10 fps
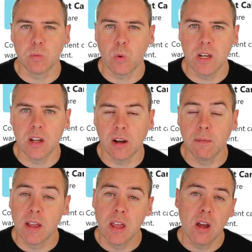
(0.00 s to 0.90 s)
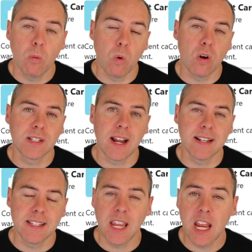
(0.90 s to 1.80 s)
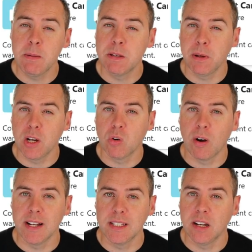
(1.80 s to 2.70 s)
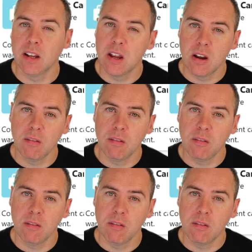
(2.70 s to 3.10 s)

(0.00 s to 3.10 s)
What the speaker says: this window whilst our team is being created